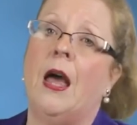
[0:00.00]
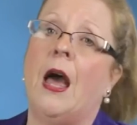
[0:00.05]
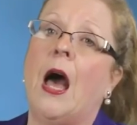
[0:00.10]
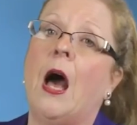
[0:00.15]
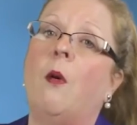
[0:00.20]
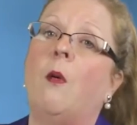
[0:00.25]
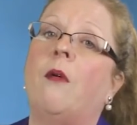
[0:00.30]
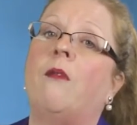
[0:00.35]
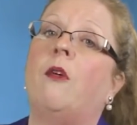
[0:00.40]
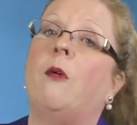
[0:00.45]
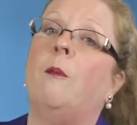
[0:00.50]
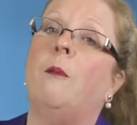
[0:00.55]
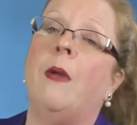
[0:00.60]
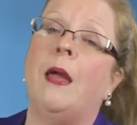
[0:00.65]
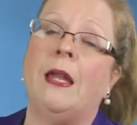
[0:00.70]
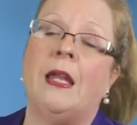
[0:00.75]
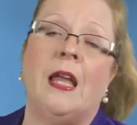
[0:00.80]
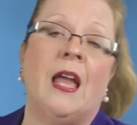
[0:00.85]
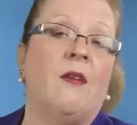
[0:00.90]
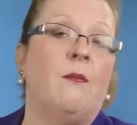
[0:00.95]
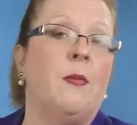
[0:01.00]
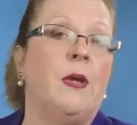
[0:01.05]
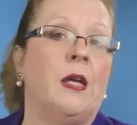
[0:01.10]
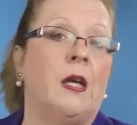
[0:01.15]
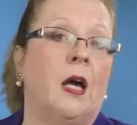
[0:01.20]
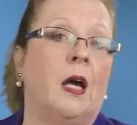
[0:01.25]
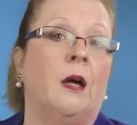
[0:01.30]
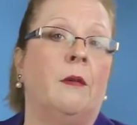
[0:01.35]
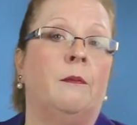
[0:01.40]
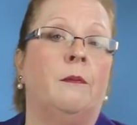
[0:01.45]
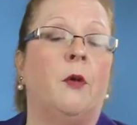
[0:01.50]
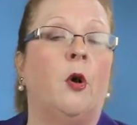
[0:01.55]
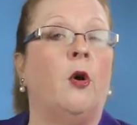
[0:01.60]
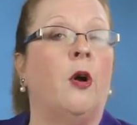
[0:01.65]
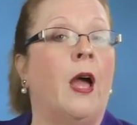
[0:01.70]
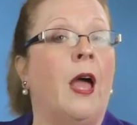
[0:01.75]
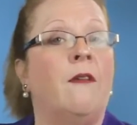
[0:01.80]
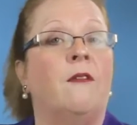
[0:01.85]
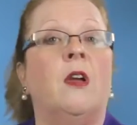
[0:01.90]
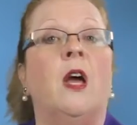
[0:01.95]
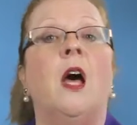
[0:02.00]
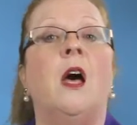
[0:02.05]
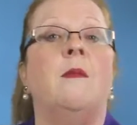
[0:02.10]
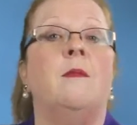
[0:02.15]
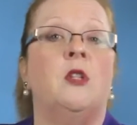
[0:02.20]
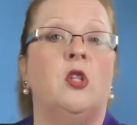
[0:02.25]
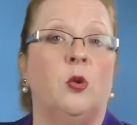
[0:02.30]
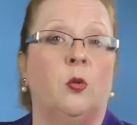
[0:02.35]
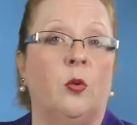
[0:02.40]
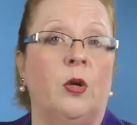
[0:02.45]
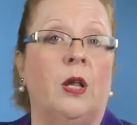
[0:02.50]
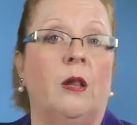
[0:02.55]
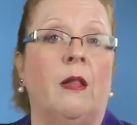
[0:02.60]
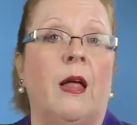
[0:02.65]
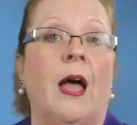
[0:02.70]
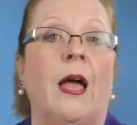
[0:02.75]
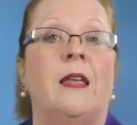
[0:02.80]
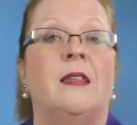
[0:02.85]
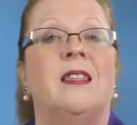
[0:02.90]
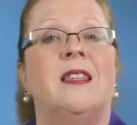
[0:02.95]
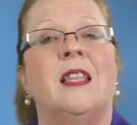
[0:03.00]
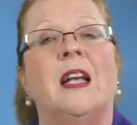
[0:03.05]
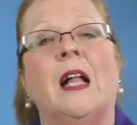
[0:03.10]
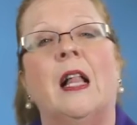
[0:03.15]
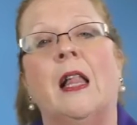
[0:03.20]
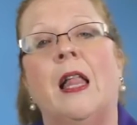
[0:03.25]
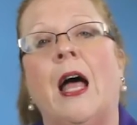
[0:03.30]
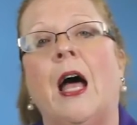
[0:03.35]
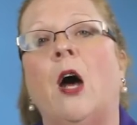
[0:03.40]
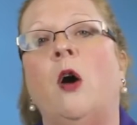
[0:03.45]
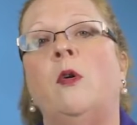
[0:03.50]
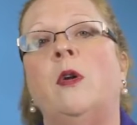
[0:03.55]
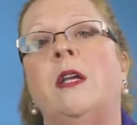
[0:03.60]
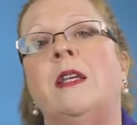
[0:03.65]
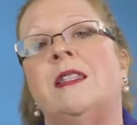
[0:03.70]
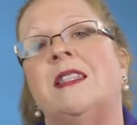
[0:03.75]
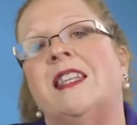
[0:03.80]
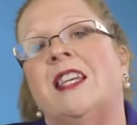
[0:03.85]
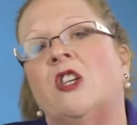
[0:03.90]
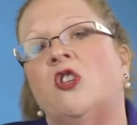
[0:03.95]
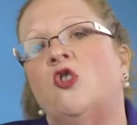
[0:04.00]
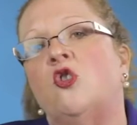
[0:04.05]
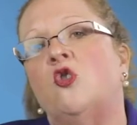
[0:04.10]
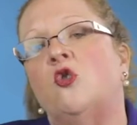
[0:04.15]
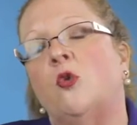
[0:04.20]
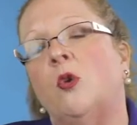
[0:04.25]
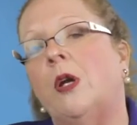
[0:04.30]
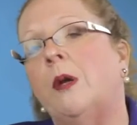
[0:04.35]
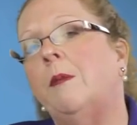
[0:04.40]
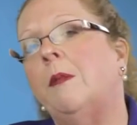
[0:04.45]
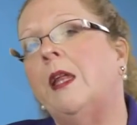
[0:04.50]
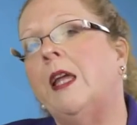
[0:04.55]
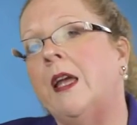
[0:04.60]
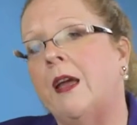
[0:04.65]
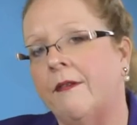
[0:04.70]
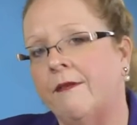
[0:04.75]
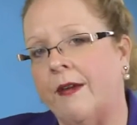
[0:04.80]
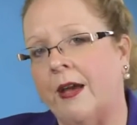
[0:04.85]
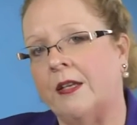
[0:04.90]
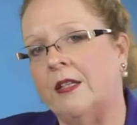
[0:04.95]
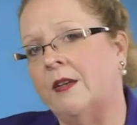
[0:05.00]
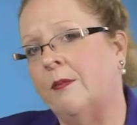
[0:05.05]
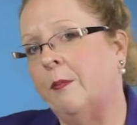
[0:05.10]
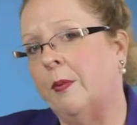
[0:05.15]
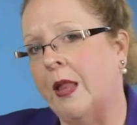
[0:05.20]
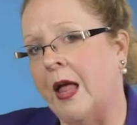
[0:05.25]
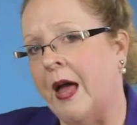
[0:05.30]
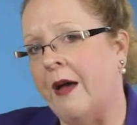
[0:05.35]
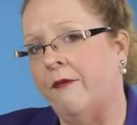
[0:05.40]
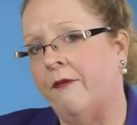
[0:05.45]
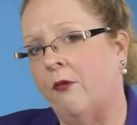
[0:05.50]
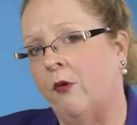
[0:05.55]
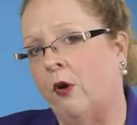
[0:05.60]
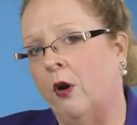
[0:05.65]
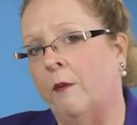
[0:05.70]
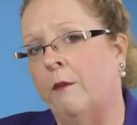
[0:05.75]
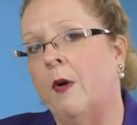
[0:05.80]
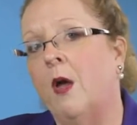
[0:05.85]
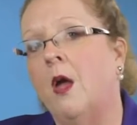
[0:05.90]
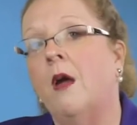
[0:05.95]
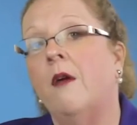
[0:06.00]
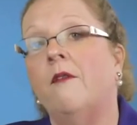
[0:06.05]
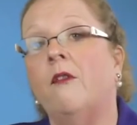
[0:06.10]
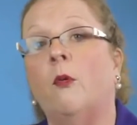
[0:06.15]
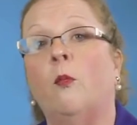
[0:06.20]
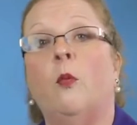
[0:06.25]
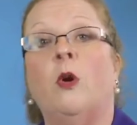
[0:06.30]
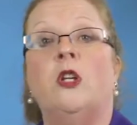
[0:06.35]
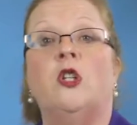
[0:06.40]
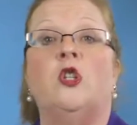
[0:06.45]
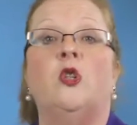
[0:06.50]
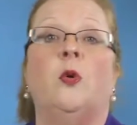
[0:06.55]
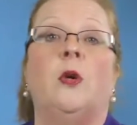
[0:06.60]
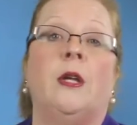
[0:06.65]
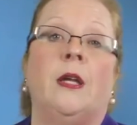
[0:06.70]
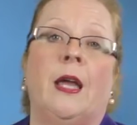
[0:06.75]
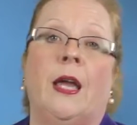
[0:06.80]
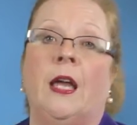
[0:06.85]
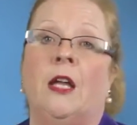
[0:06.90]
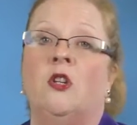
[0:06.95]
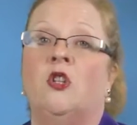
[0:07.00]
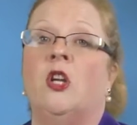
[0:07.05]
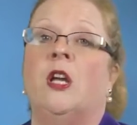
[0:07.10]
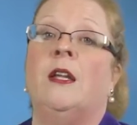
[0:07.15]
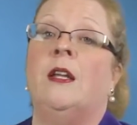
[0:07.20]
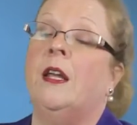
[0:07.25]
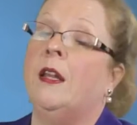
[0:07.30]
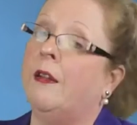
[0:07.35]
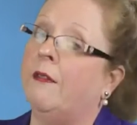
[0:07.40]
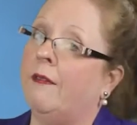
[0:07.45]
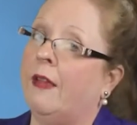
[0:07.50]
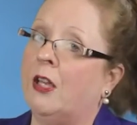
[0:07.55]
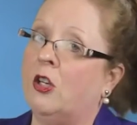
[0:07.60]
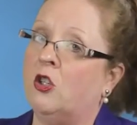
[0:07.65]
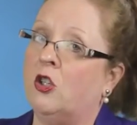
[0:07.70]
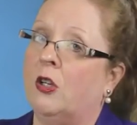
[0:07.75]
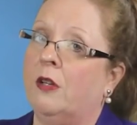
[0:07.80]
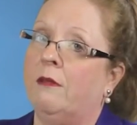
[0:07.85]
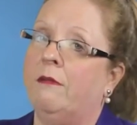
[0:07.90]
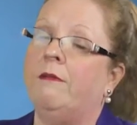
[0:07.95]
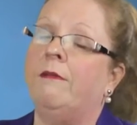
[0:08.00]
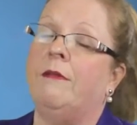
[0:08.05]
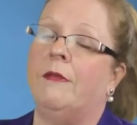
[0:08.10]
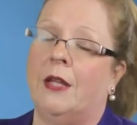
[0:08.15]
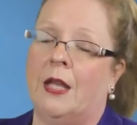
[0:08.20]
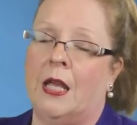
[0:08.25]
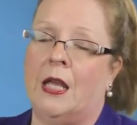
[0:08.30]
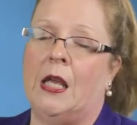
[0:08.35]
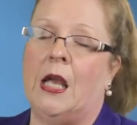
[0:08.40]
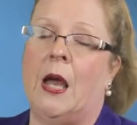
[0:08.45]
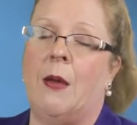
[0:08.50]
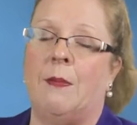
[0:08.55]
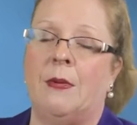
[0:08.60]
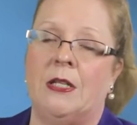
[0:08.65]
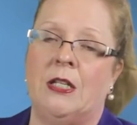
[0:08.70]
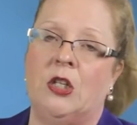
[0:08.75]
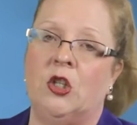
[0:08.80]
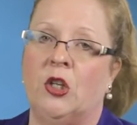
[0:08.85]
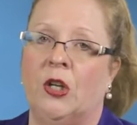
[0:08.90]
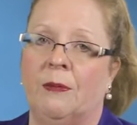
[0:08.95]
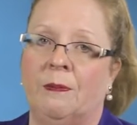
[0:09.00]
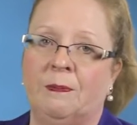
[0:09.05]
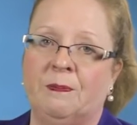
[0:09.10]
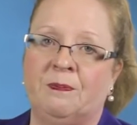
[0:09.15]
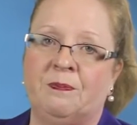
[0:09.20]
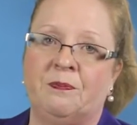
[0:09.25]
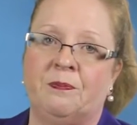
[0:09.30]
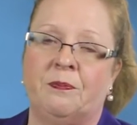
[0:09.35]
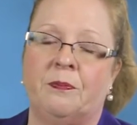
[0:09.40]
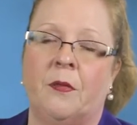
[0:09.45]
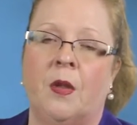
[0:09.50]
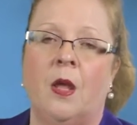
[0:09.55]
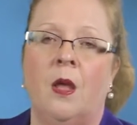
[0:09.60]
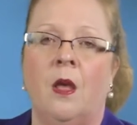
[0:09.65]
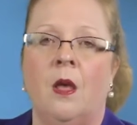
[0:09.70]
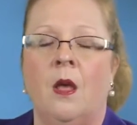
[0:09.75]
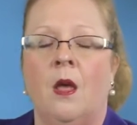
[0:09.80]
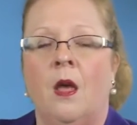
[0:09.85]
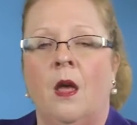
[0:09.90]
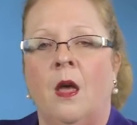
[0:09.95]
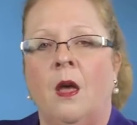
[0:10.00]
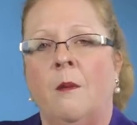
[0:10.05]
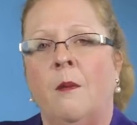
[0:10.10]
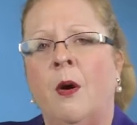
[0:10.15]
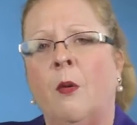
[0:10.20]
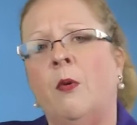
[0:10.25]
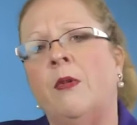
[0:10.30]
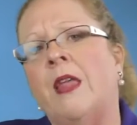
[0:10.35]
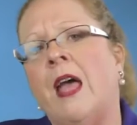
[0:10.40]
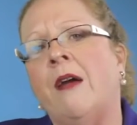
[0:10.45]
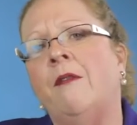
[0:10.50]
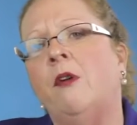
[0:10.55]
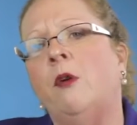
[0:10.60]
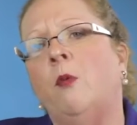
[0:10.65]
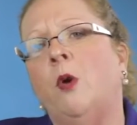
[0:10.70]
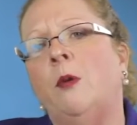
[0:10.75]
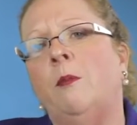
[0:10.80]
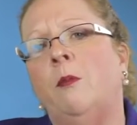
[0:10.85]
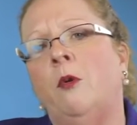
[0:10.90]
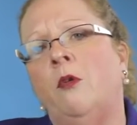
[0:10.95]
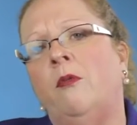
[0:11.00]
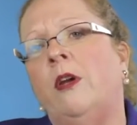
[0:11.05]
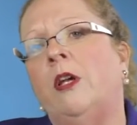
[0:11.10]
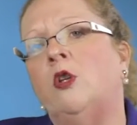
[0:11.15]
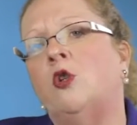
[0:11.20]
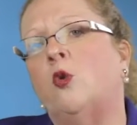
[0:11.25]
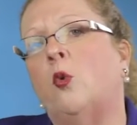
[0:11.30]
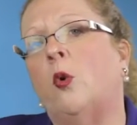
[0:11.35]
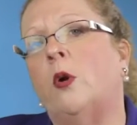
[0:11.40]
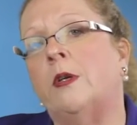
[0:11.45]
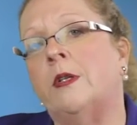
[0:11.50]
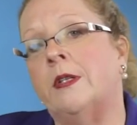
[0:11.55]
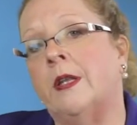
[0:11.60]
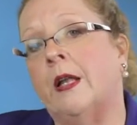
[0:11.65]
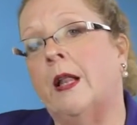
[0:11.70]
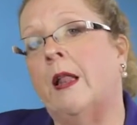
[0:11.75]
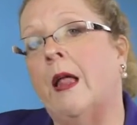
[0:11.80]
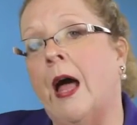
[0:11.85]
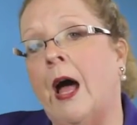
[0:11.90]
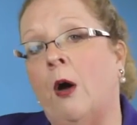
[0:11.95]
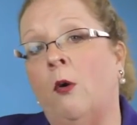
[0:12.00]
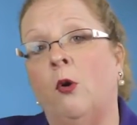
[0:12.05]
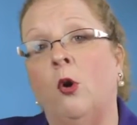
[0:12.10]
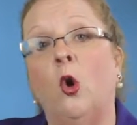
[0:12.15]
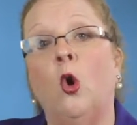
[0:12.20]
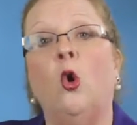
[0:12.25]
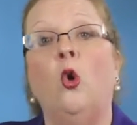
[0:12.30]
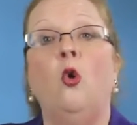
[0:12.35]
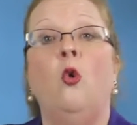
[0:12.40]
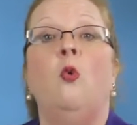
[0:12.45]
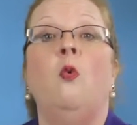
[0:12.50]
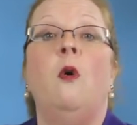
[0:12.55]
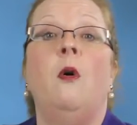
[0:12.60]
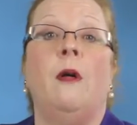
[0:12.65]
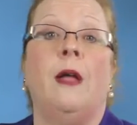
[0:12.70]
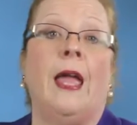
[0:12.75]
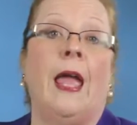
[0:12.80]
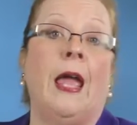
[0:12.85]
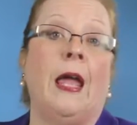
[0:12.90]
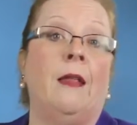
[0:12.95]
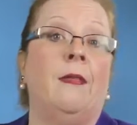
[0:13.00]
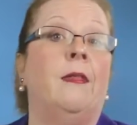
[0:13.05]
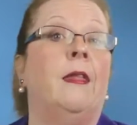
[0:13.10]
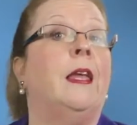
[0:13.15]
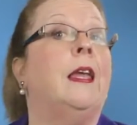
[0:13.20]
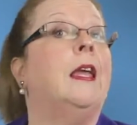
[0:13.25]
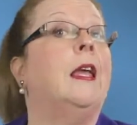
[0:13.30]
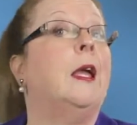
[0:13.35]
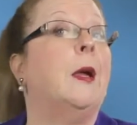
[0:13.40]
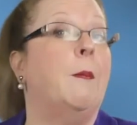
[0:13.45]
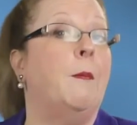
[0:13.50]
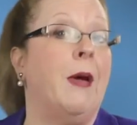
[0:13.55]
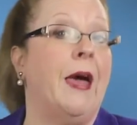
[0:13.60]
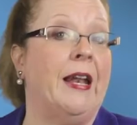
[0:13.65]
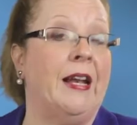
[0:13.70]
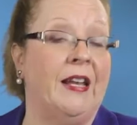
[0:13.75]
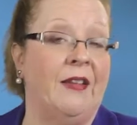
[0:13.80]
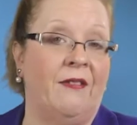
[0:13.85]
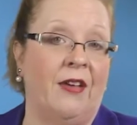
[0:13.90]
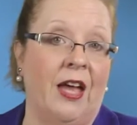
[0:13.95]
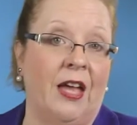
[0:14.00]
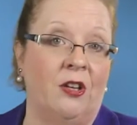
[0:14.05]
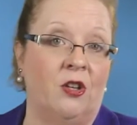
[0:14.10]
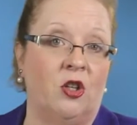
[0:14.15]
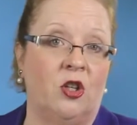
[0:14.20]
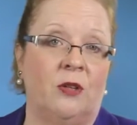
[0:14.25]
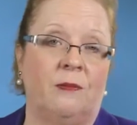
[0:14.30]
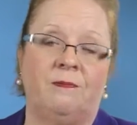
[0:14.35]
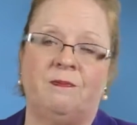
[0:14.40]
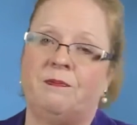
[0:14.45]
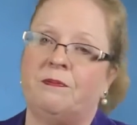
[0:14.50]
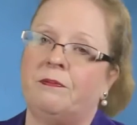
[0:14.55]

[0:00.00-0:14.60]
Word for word: However, many have become or have come to realize that the cloud is an extremely effective platform from which to engage in innovation and competition. But with everyone moving towards the cloud, who will gain the competitive edge?